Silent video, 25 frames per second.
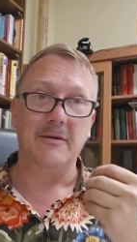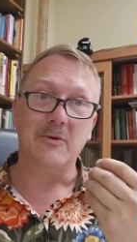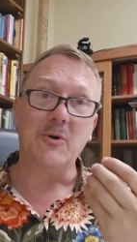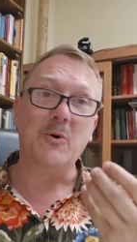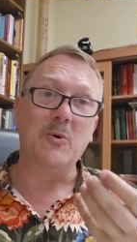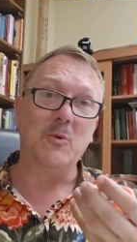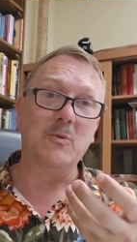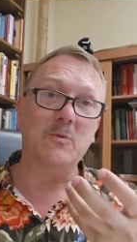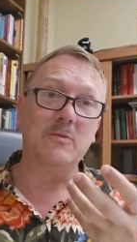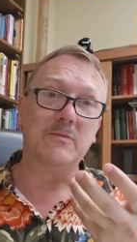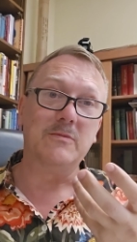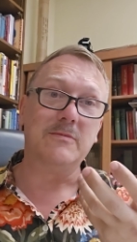
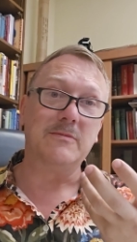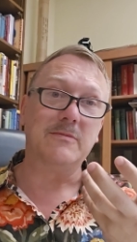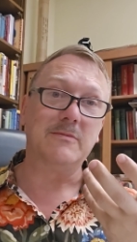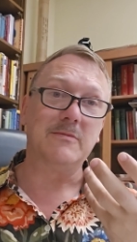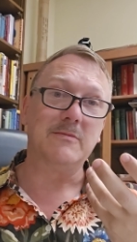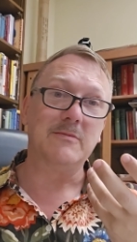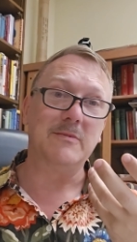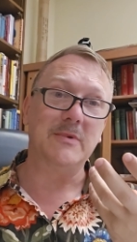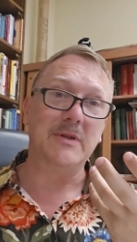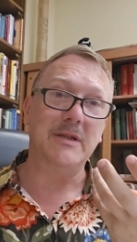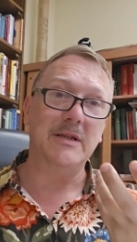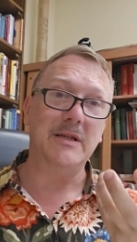No,
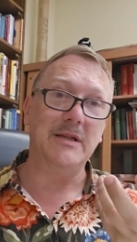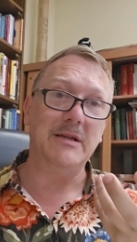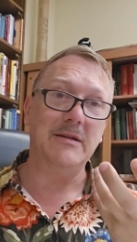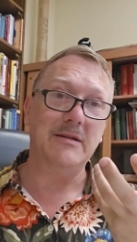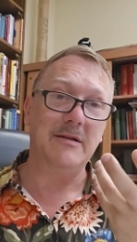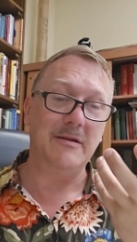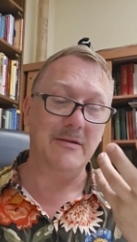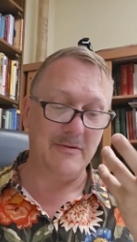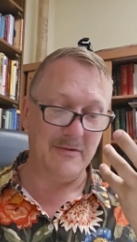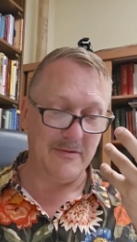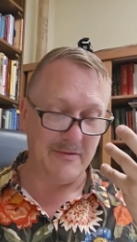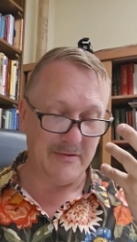we
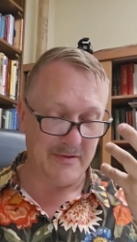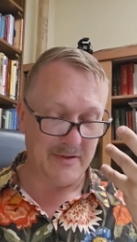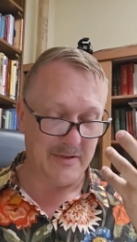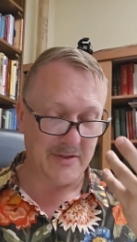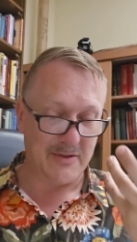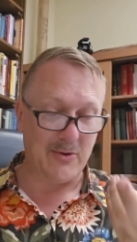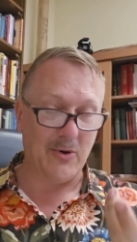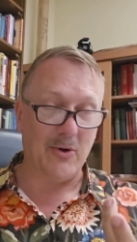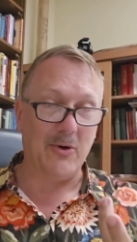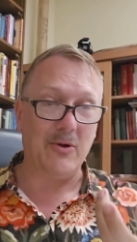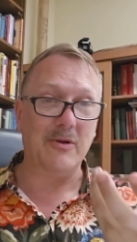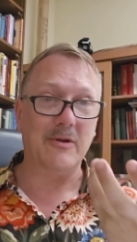need the
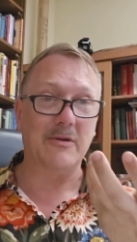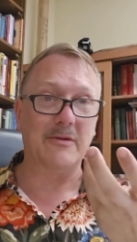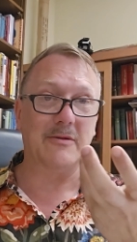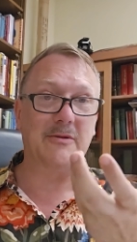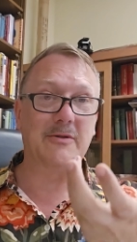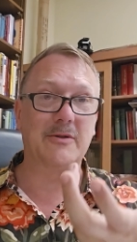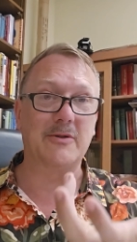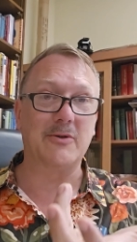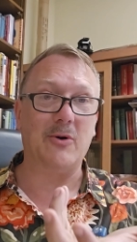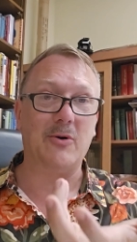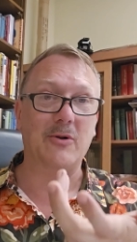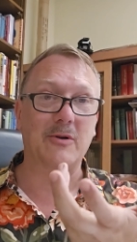solid,
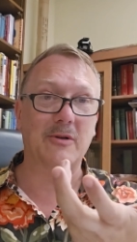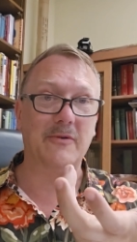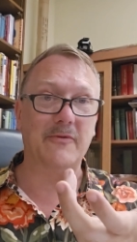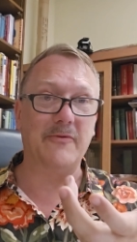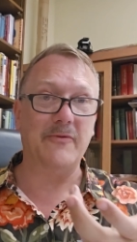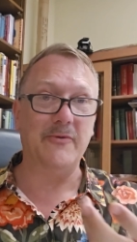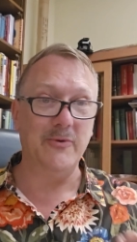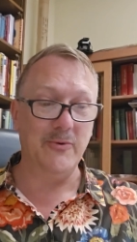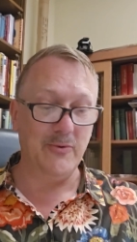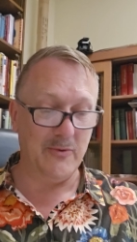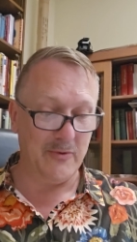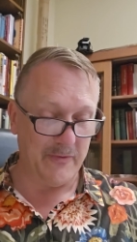solid
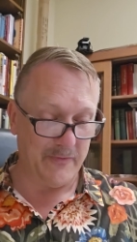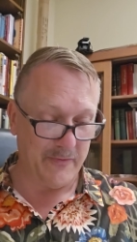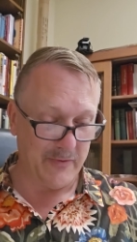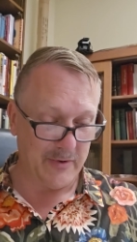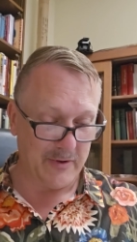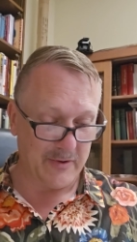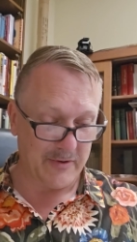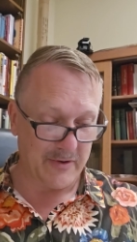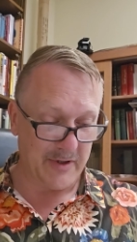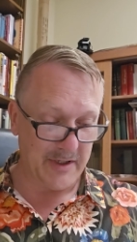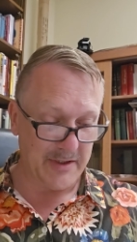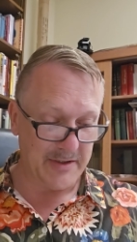food of
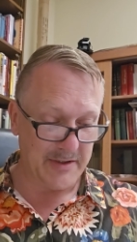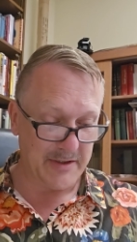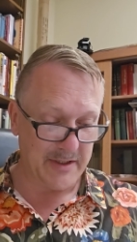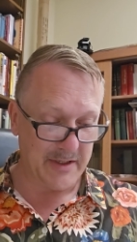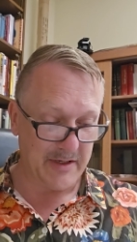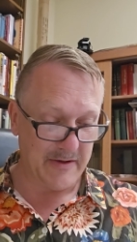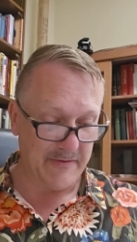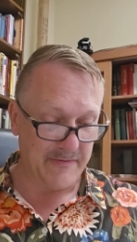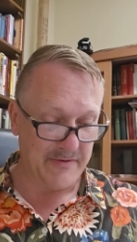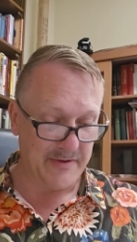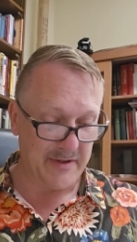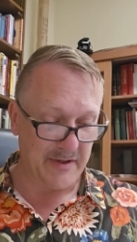what Christ
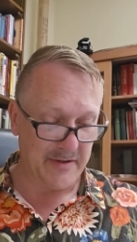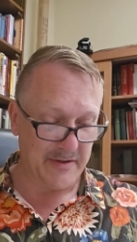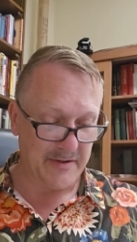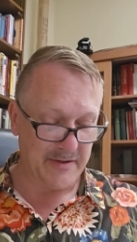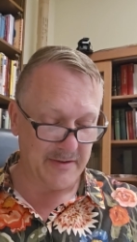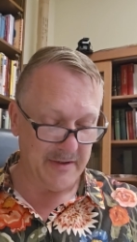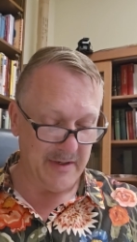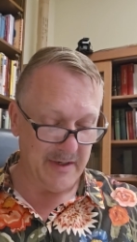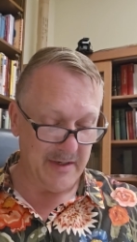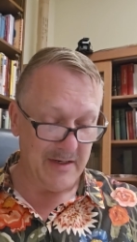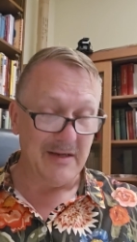gives us.